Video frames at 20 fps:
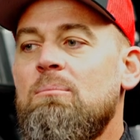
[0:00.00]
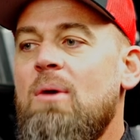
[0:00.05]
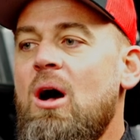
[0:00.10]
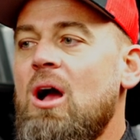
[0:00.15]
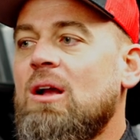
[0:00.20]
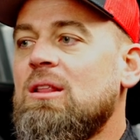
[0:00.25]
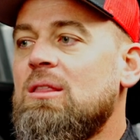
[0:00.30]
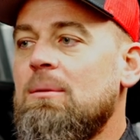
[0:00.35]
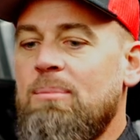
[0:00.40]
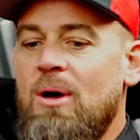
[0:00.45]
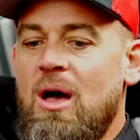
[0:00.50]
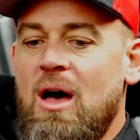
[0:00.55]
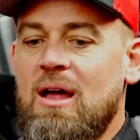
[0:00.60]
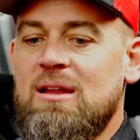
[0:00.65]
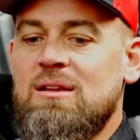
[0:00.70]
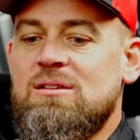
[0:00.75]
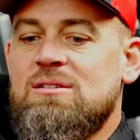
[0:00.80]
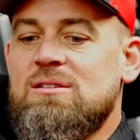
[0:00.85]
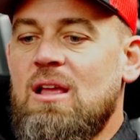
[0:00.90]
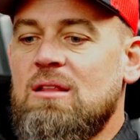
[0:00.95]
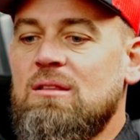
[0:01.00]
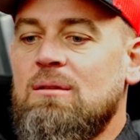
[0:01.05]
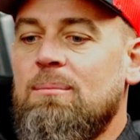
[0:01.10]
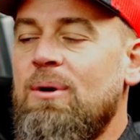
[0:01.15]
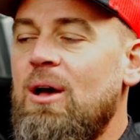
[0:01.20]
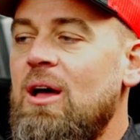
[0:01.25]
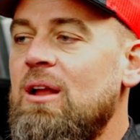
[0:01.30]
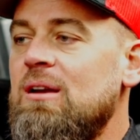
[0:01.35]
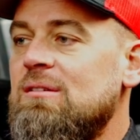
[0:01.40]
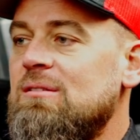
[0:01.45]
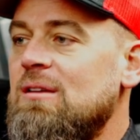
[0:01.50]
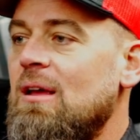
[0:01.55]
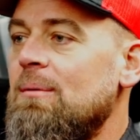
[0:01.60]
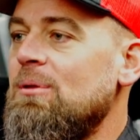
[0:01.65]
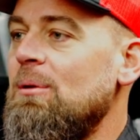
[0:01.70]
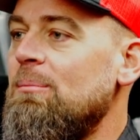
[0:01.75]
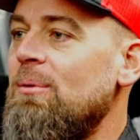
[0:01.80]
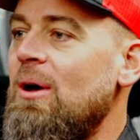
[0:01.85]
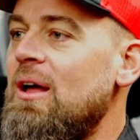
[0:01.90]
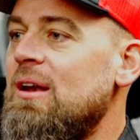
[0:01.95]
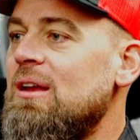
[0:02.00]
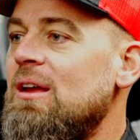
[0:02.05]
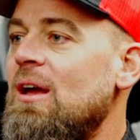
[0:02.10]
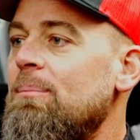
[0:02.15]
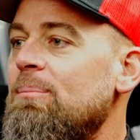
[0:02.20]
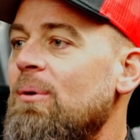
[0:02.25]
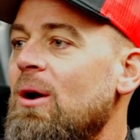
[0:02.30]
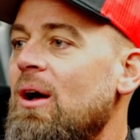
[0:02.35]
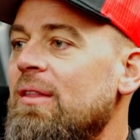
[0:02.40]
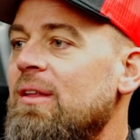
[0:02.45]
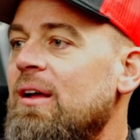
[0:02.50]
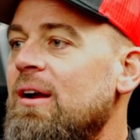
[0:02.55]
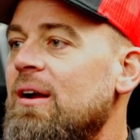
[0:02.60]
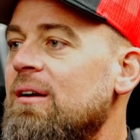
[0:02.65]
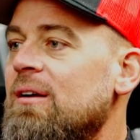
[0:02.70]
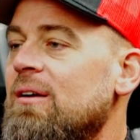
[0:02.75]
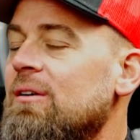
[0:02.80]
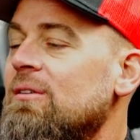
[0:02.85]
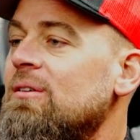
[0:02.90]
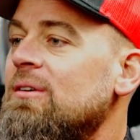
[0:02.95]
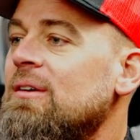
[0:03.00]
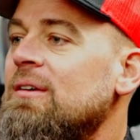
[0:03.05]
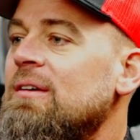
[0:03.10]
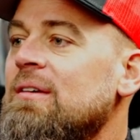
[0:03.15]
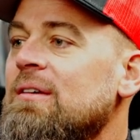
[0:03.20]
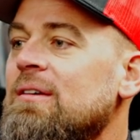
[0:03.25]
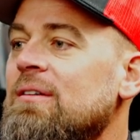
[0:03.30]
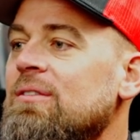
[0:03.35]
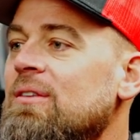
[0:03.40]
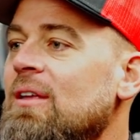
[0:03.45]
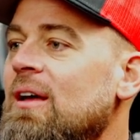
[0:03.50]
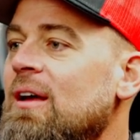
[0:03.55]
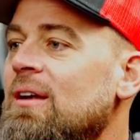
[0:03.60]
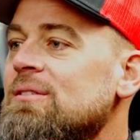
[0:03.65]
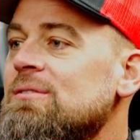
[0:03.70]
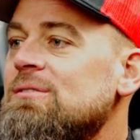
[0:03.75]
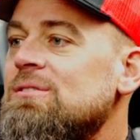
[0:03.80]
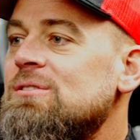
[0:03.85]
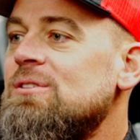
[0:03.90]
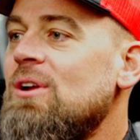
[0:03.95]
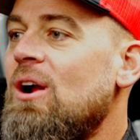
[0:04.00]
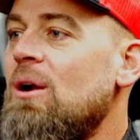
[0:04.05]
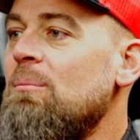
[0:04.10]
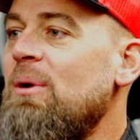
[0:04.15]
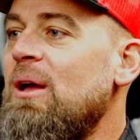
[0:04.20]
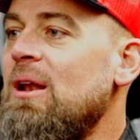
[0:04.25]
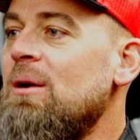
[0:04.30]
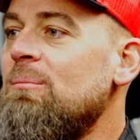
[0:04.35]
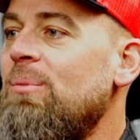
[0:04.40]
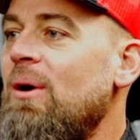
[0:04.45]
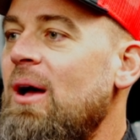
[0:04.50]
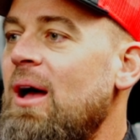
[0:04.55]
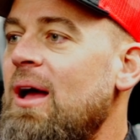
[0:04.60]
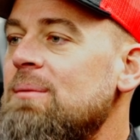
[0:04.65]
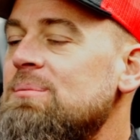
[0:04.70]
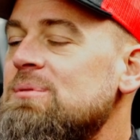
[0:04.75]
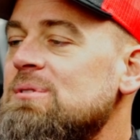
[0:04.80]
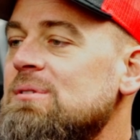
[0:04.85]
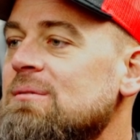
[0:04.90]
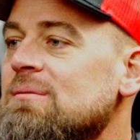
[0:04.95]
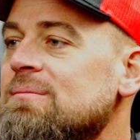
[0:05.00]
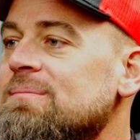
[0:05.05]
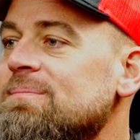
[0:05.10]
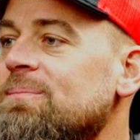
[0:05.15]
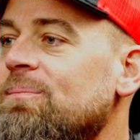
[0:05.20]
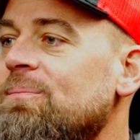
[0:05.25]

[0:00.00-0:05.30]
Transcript: mock the body, temp the body up on there, and then start bending pipes. And